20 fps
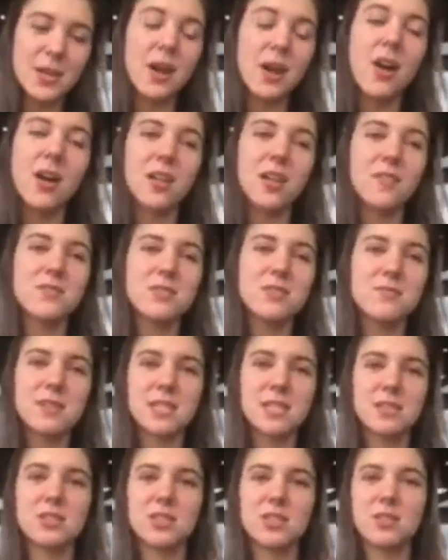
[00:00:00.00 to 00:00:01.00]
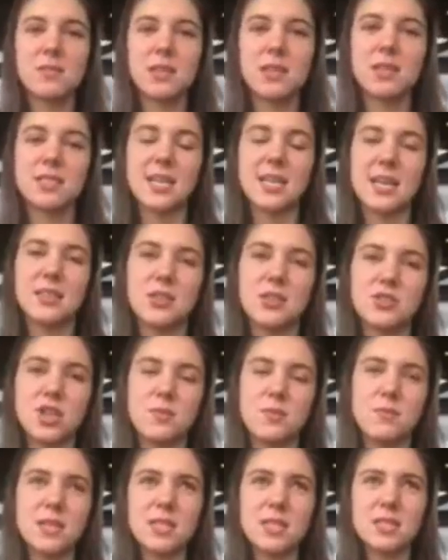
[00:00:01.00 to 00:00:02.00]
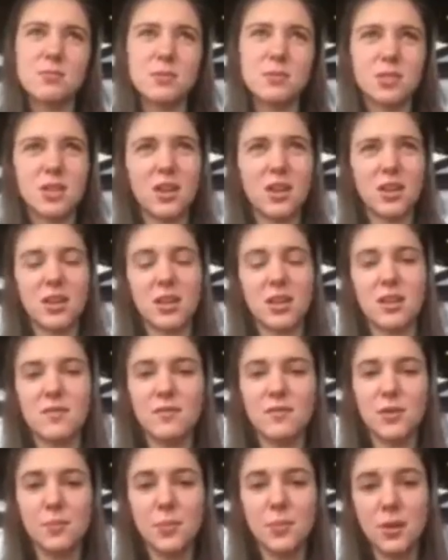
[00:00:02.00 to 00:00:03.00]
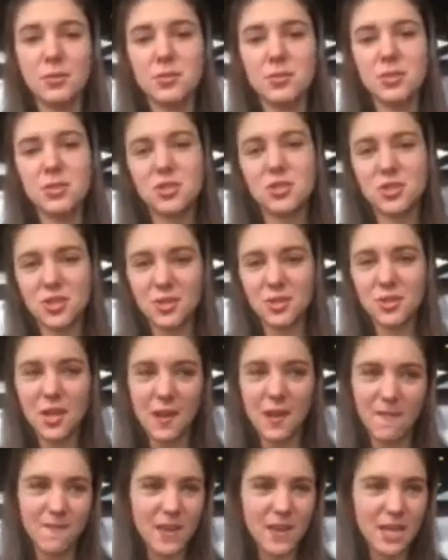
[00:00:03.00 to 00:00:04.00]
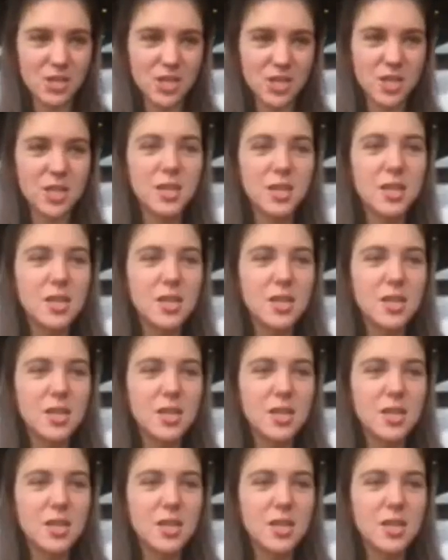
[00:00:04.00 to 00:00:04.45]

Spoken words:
But all of the research that we looked at, the treatments were targeted for post-stroke aphasia.